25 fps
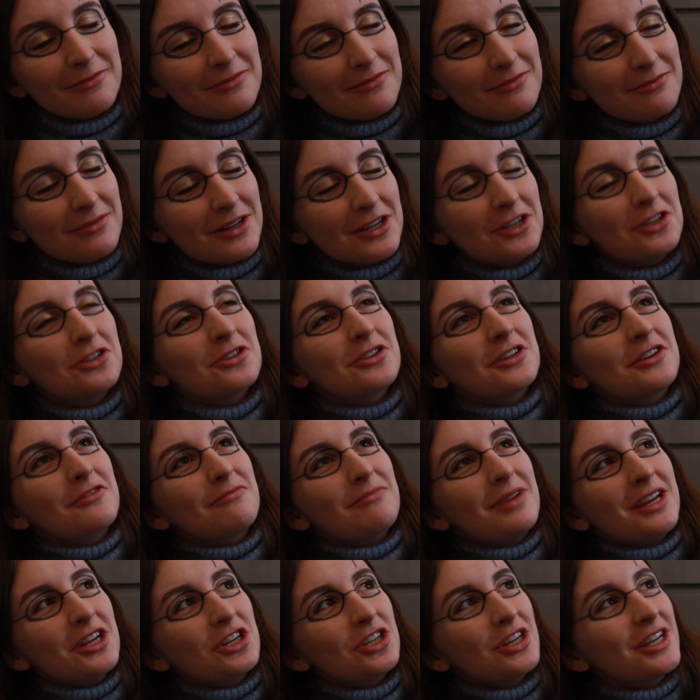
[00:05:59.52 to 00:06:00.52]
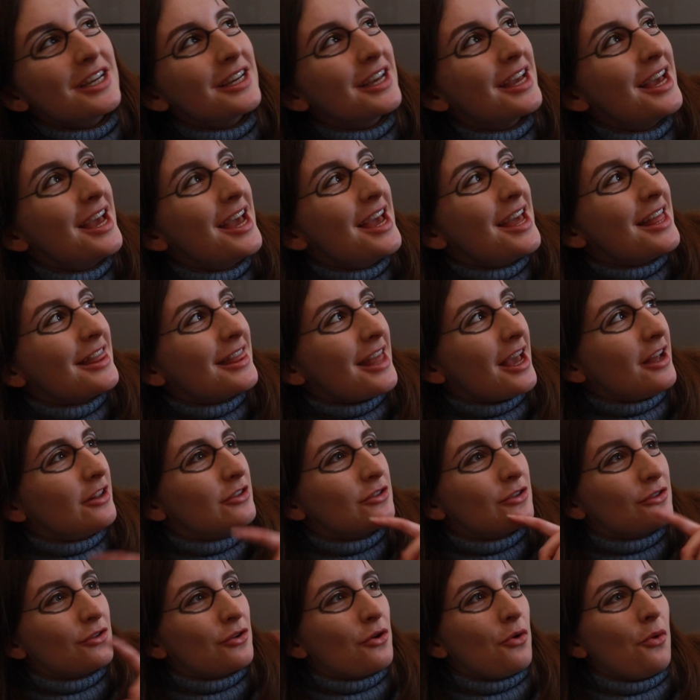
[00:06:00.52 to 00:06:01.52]
Ministry of Magic,
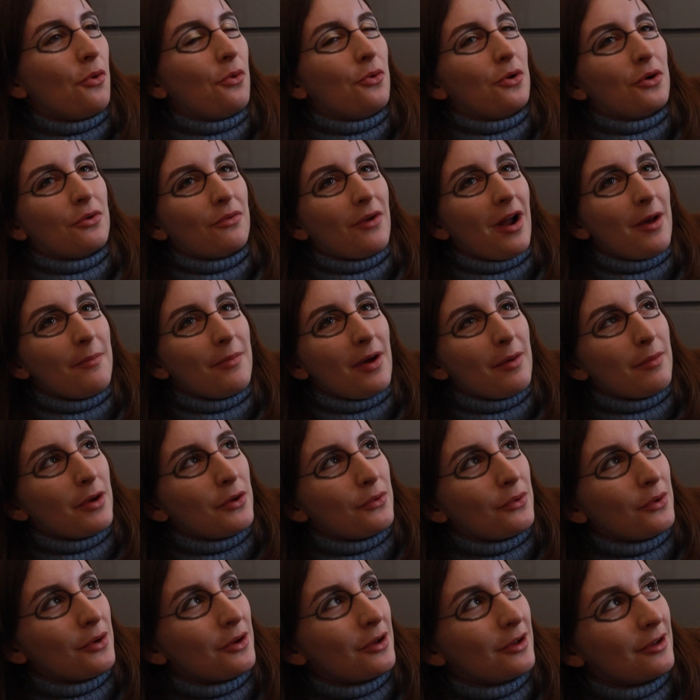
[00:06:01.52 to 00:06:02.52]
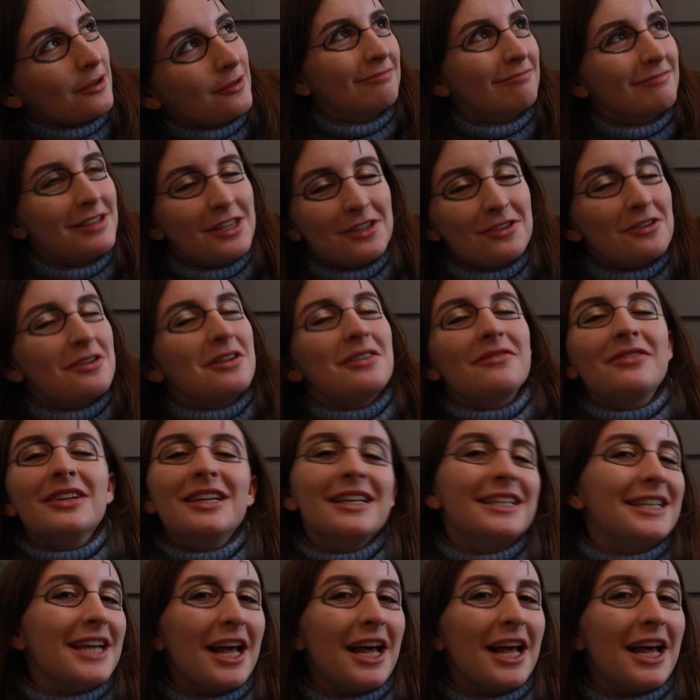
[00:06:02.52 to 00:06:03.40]
that's on a corner right by my work. There's not even a